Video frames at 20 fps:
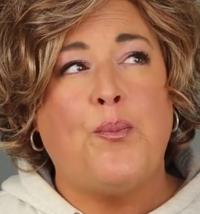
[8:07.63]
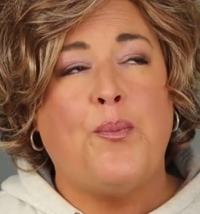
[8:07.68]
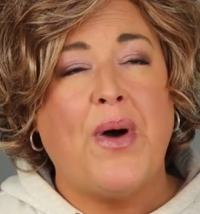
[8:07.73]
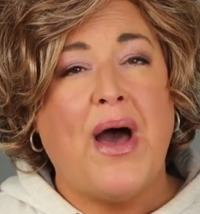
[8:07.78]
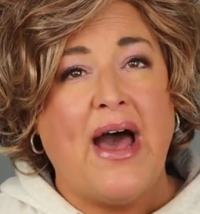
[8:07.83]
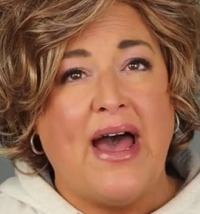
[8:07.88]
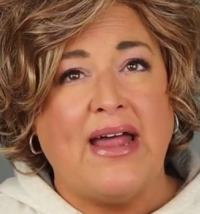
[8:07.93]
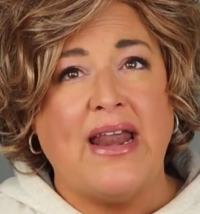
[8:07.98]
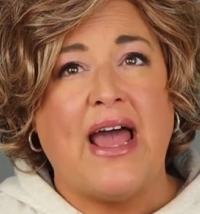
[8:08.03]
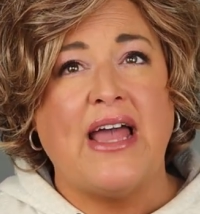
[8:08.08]

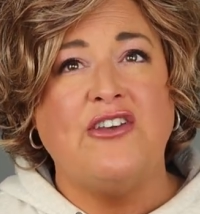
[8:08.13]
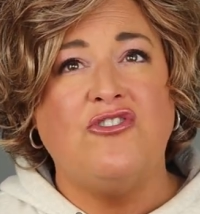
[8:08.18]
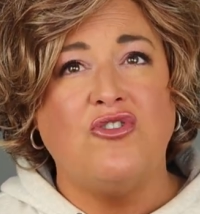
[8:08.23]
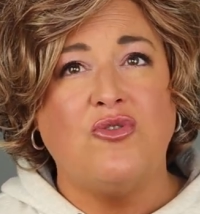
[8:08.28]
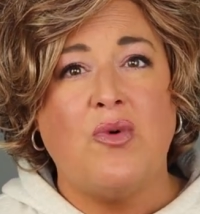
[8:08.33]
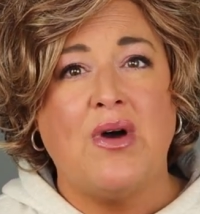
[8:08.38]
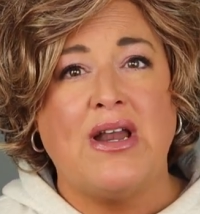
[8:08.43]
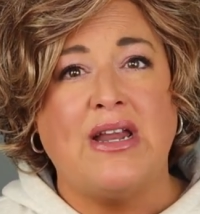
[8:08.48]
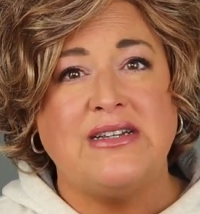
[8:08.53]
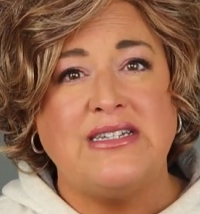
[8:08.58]
but I
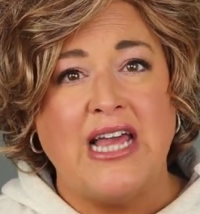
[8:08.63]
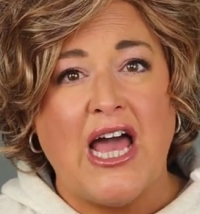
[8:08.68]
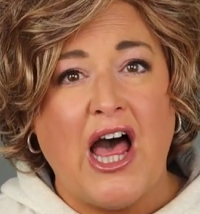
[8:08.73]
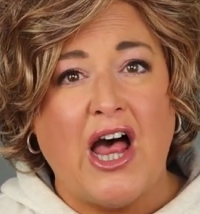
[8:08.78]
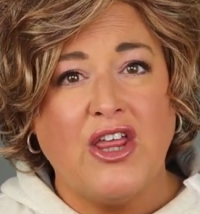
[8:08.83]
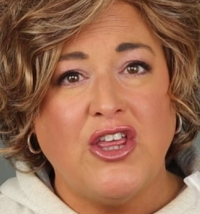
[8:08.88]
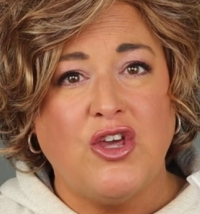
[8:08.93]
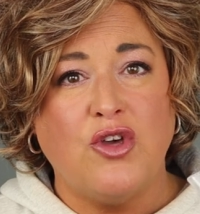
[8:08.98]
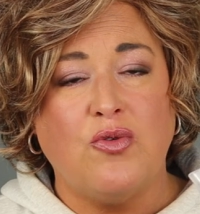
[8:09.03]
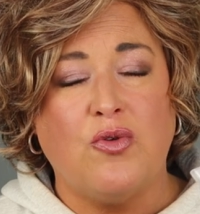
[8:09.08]
do want to
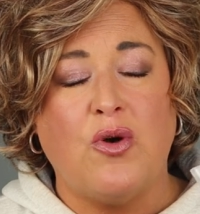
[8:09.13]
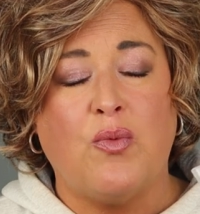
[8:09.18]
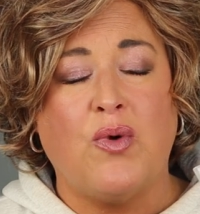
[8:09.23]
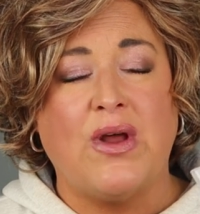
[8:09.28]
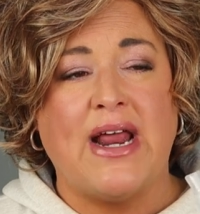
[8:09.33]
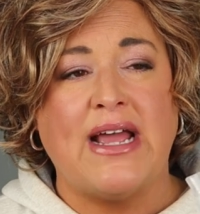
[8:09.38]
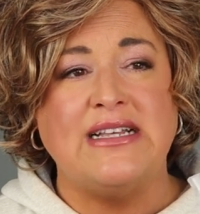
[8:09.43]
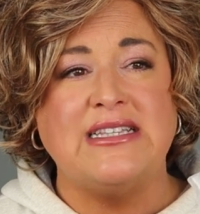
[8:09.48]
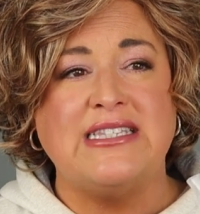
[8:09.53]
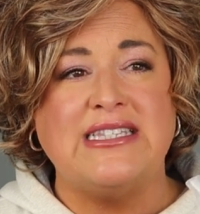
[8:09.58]
tell you
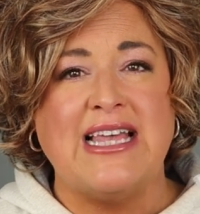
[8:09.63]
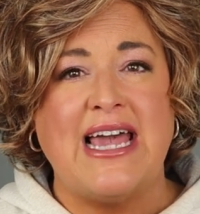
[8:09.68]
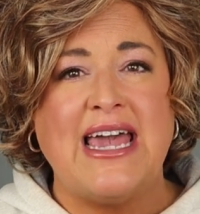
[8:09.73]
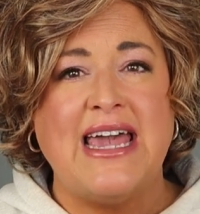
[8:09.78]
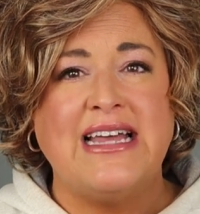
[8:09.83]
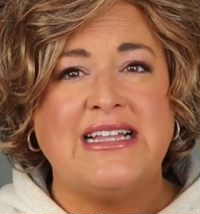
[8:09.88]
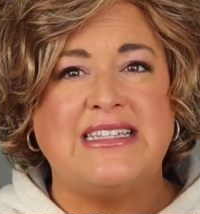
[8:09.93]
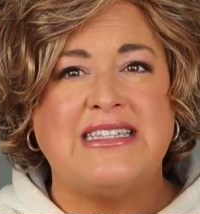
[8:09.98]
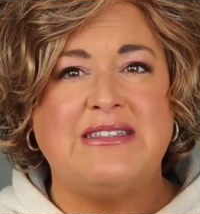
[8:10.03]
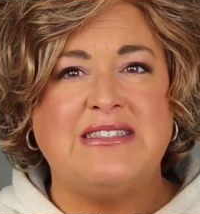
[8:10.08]
when I say
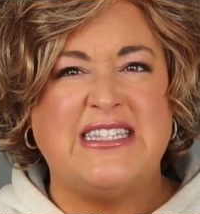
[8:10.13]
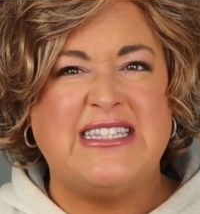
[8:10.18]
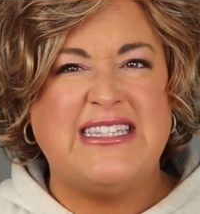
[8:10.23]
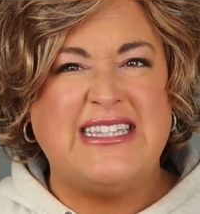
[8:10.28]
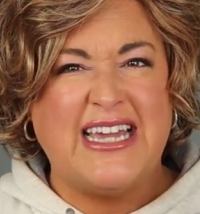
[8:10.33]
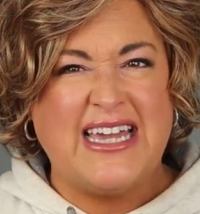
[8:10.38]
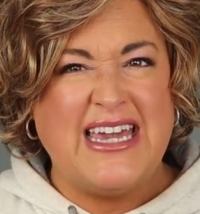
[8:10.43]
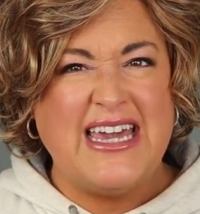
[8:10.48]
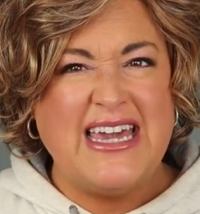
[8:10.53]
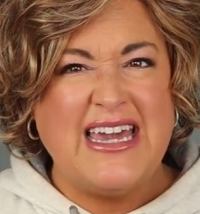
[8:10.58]
it's
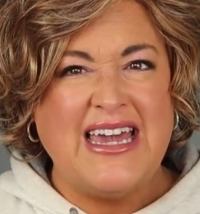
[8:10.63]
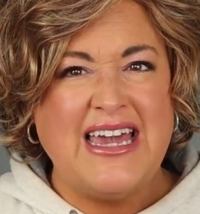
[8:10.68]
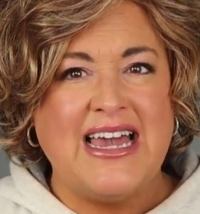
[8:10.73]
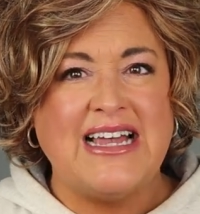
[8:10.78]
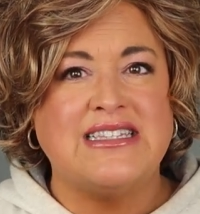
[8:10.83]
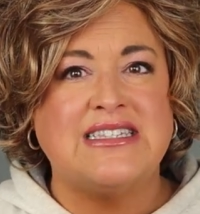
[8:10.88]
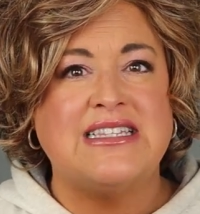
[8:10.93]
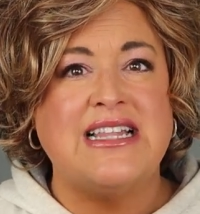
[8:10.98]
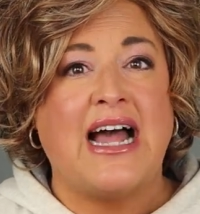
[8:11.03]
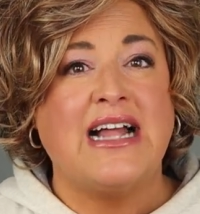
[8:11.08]
sticky,
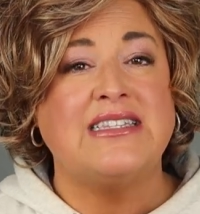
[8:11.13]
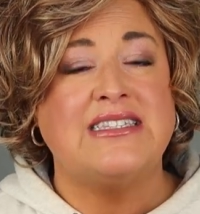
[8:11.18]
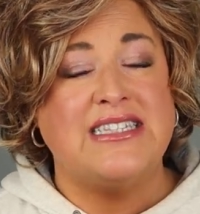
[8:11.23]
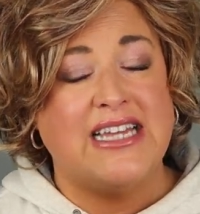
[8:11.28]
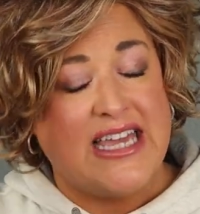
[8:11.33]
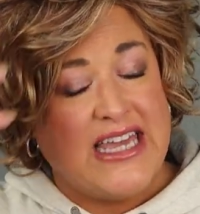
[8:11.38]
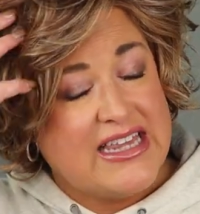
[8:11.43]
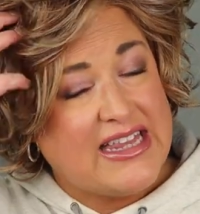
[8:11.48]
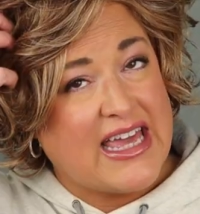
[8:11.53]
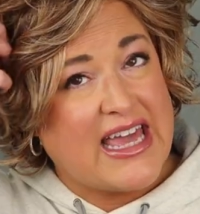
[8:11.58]
it's not sticky.